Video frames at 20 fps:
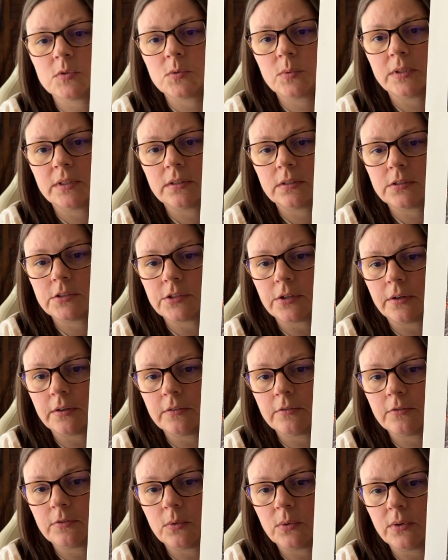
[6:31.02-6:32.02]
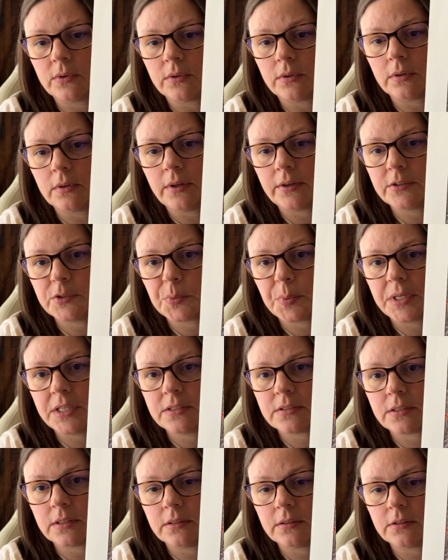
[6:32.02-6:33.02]
with the chart for the large
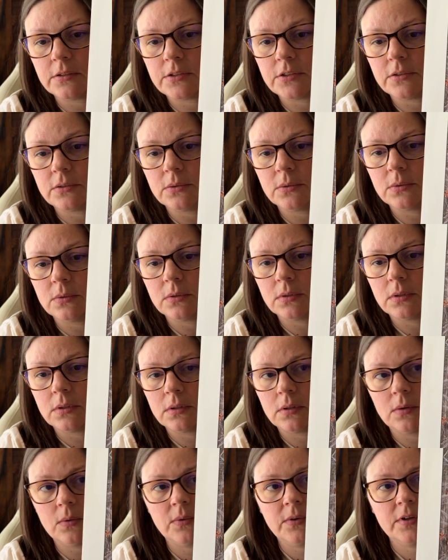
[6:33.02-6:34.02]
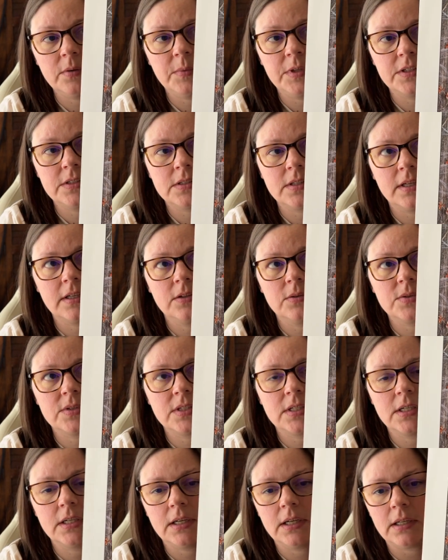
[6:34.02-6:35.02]
piece and the 2 ornaments that you
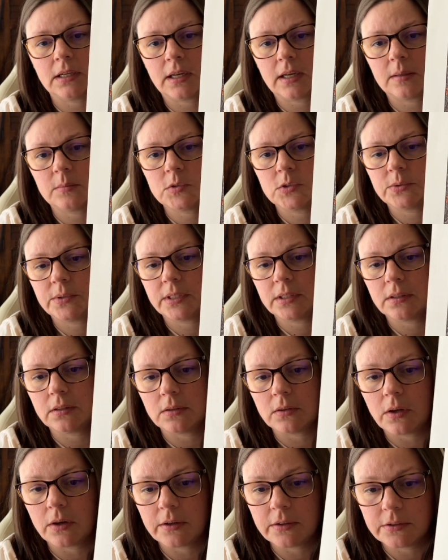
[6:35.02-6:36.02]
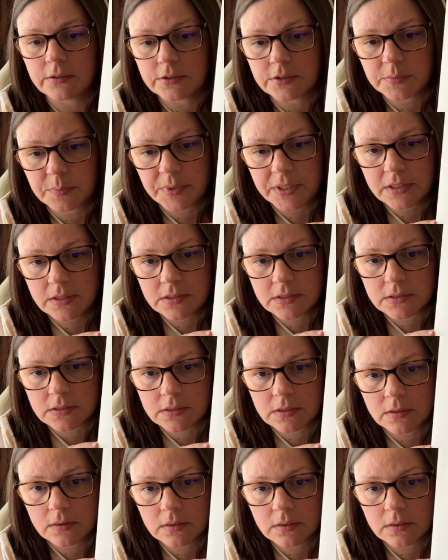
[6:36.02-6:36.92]
see, and I'm doing the large piece.